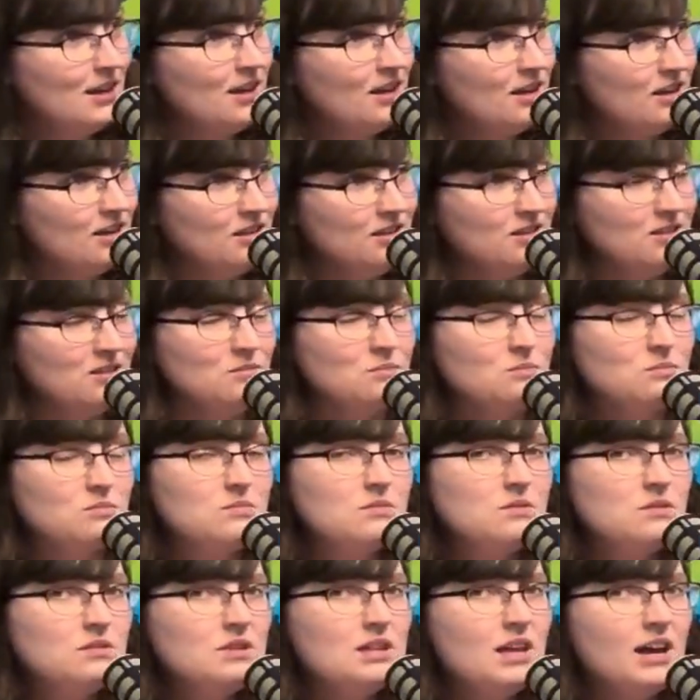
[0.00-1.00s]

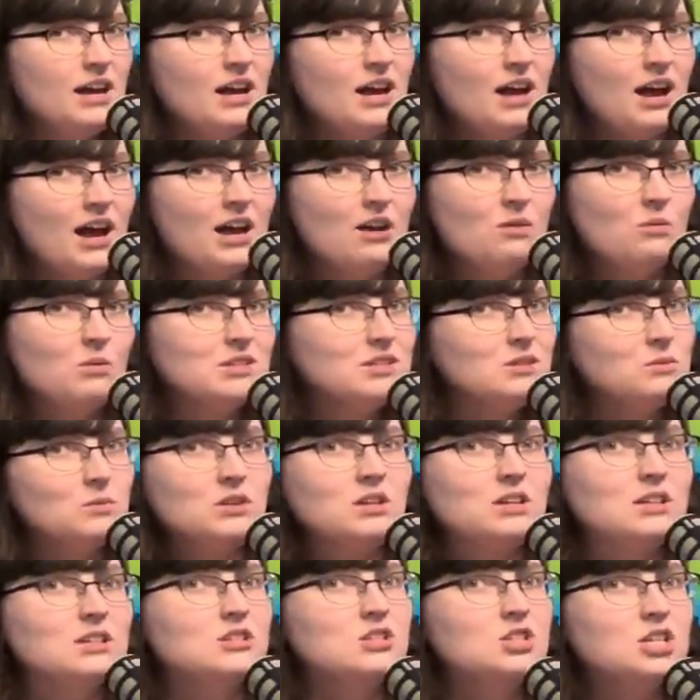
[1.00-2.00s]
That I wasn't
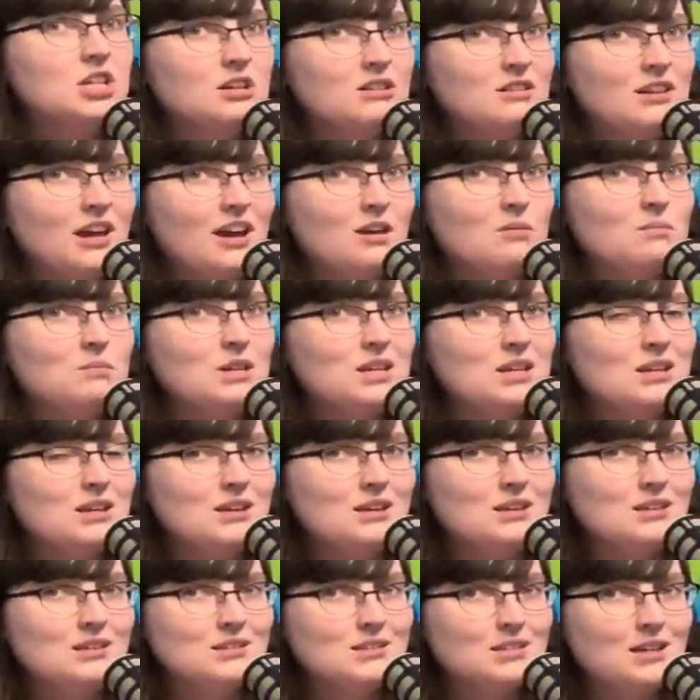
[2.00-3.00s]
willing to share that
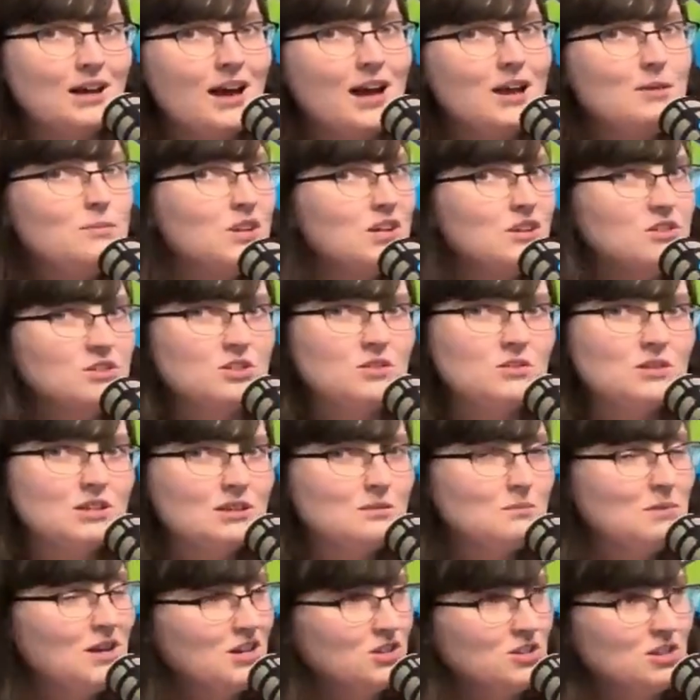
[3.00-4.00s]
because I'm not showing
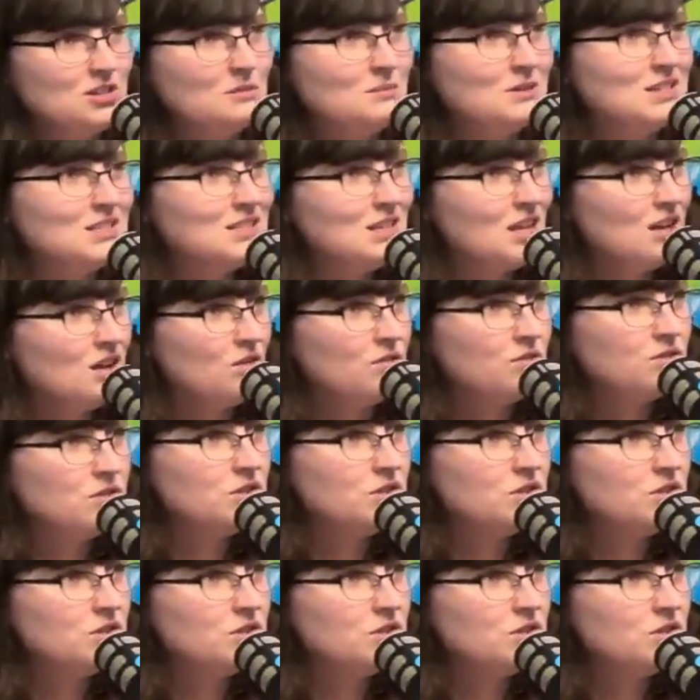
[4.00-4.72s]
compassion to myself.